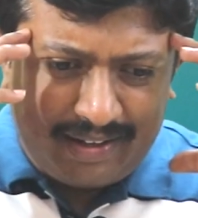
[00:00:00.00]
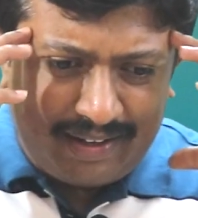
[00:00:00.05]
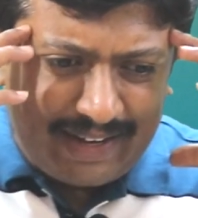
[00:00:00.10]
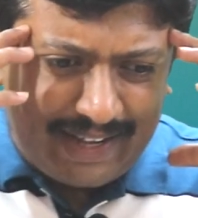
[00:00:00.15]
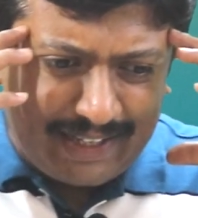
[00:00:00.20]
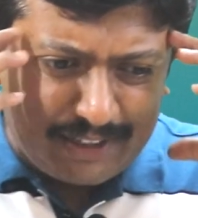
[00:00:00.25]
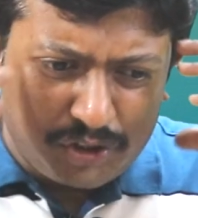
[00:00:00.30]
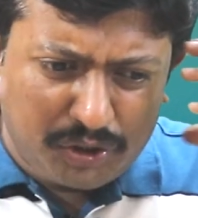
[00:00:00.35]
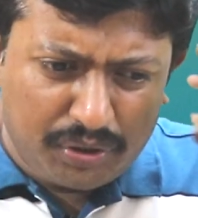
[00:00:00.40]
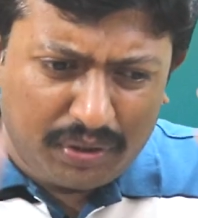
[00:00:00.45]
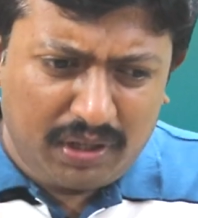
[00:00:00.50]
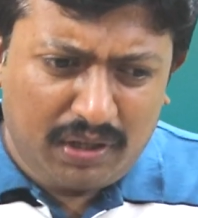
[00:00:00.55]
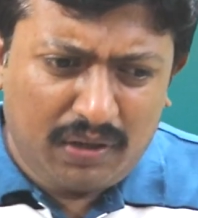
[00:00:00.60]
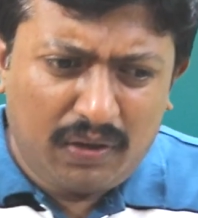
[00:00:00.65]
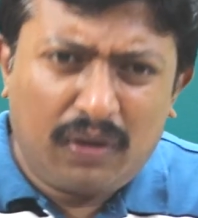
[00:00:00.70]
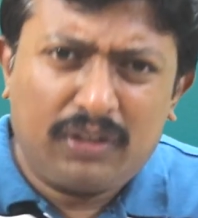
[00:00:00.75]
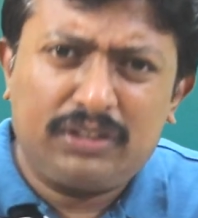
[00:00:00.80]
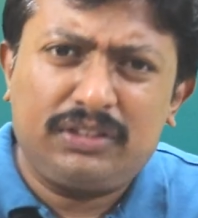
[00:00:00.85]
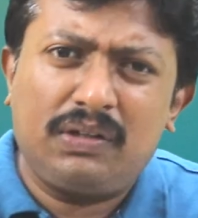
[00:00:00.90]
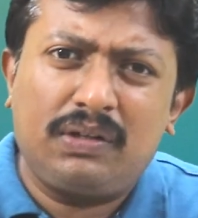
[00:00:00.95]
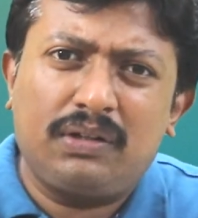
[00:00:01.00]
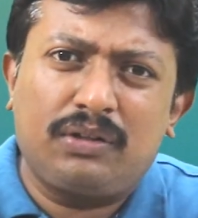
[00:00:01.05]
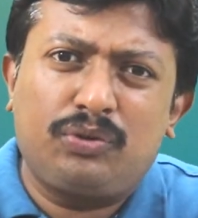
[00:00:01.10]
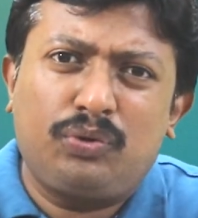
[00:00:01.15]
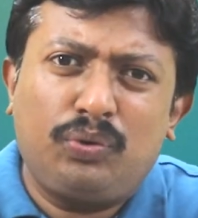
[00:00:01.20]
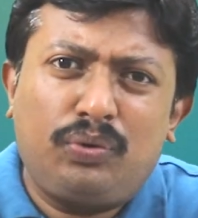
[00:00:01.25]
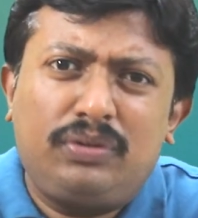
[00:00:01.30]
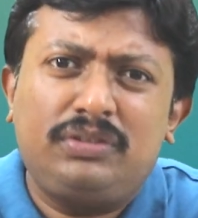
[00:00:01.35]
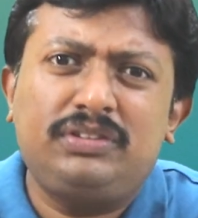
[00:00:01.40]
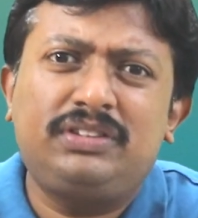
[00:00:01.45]
natural laws are
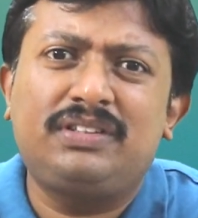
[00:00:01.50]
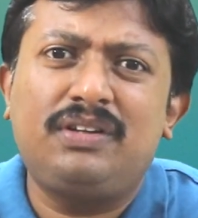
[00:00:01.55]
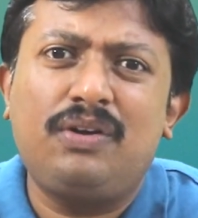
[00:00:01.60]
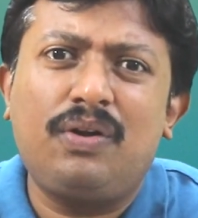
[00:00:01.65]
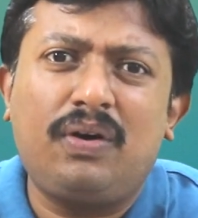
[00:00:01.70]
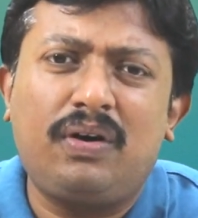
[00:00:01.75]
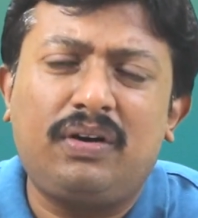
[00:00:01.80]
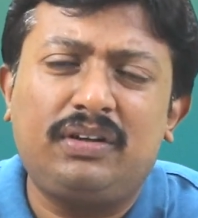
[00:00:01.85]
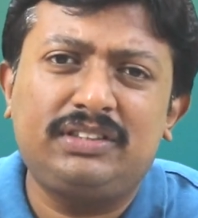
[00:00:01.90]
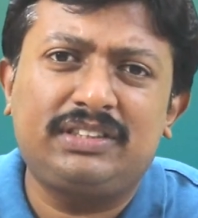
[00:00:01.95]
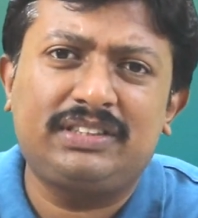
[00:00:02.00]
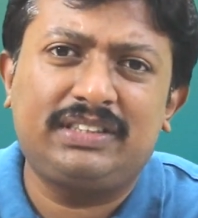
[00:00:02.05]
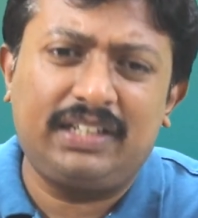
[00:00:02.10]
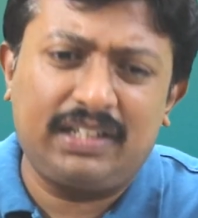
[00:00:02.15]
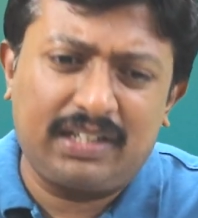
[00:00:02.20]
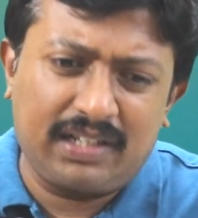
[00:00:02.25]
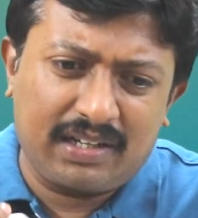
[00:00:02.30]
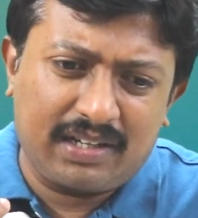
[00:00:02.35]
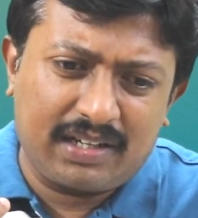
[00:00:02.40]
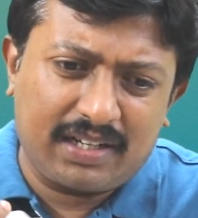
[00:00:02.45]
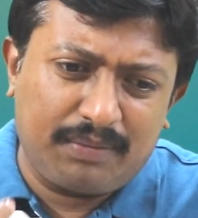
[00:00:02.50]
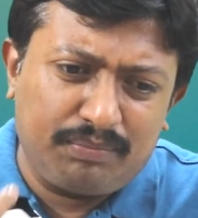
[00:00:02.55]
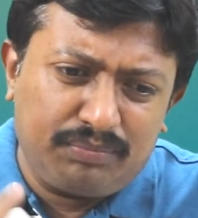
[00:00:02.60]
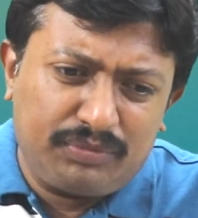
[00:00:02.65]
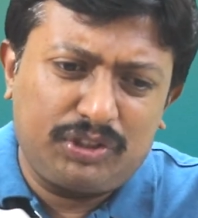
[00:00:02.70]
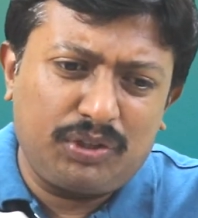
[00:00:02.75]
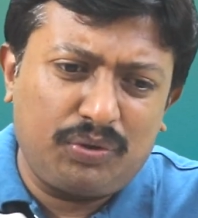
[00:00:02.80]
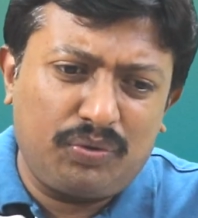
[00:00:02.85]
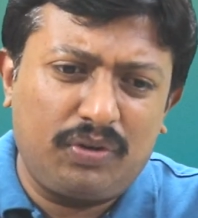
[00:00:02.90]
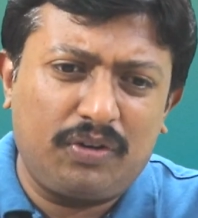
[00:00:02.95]
those laws that
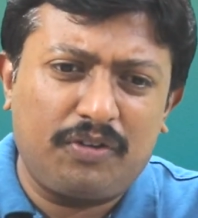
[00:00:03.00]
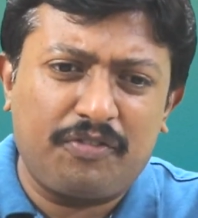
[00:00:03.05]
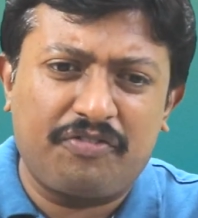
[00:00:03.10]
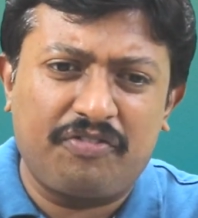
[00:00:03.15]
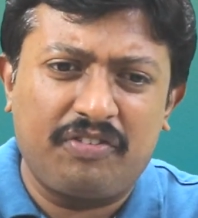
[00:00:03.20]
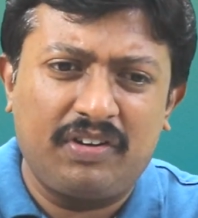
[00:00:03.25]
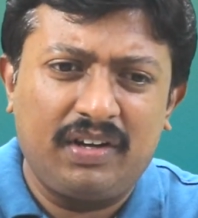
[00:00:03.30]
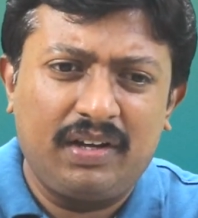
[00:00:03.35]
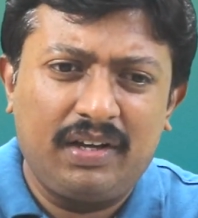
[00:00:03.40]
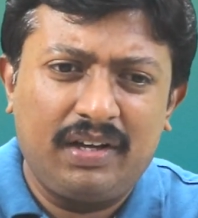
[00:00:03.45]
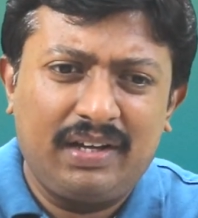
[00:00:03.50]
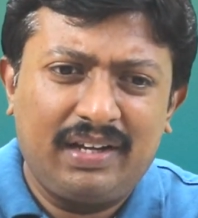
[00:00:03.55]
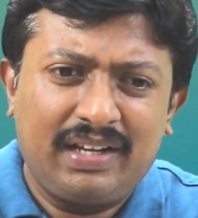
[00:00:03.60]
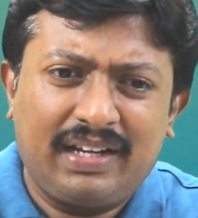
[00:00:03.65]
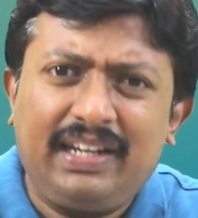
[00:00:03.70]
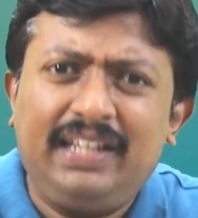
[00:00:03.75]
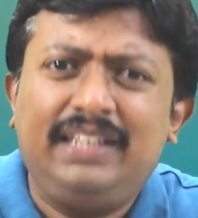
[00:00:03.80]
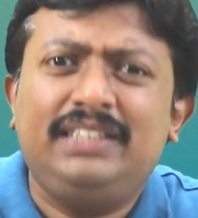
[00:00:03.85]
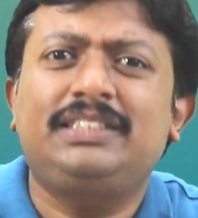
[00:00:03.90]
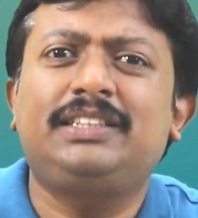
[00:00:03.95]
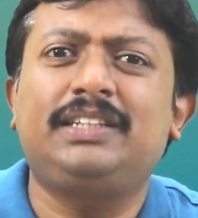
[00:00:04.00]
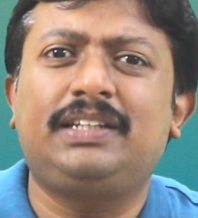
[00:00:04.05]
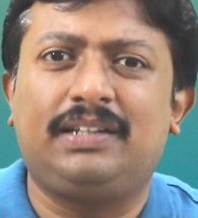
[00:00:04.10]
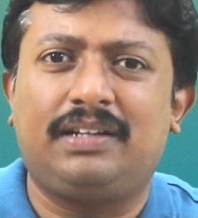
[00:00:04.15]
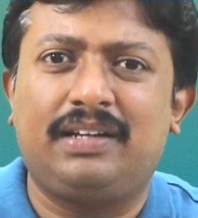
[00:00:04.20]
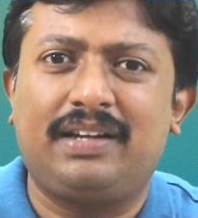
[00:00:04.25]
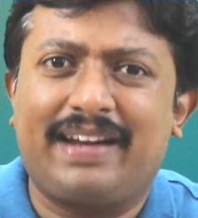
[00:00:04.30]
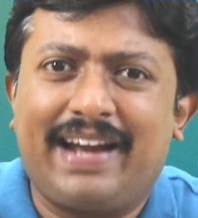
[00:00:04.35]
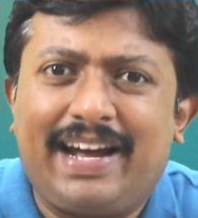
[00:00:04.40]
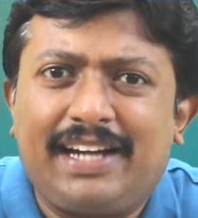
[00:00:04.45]
comes out of
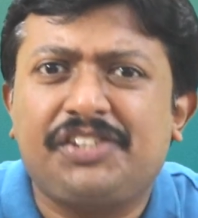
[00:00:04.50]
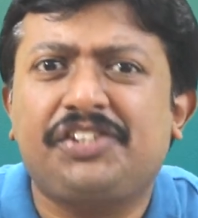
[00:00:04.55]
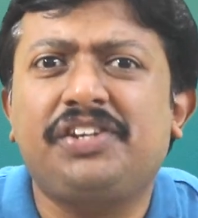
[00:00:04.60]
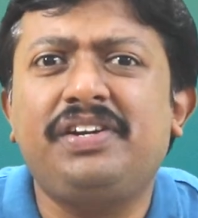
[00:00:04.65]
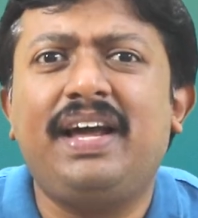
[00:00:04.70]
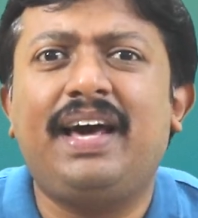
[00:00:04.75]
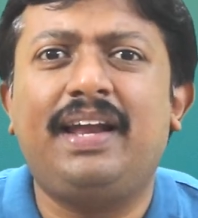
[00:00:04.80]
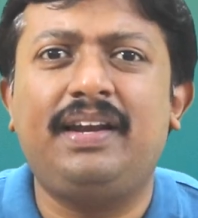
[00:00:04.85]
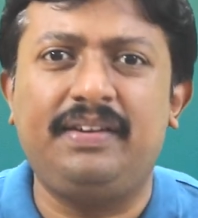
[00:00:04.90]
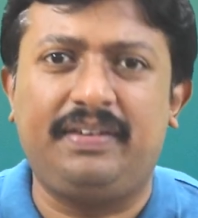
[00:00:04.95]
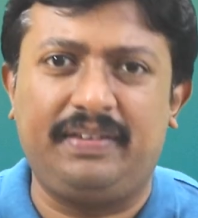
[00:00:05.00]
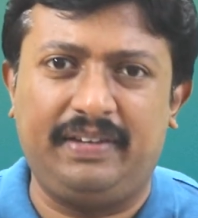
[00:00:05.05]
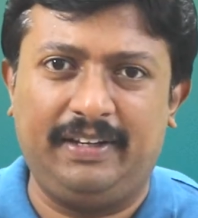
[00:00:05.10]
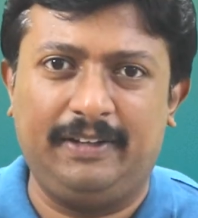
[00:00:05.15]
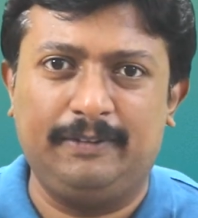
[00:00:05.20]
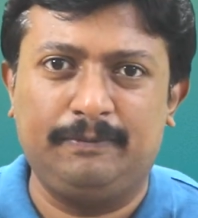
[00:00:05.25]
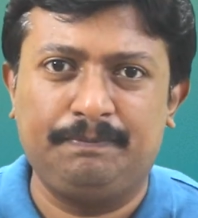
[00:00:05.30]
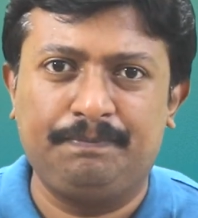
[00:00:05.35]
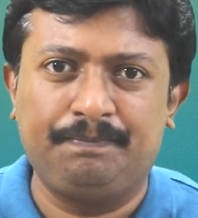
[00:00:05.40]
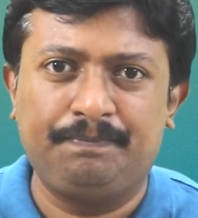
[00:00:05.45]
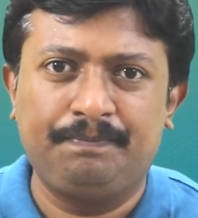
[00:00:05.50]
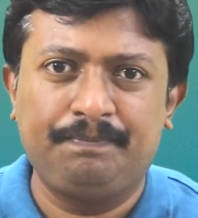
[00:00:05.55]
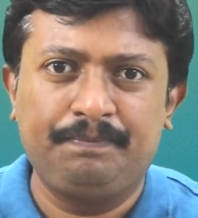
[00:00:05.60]
reason, rationality.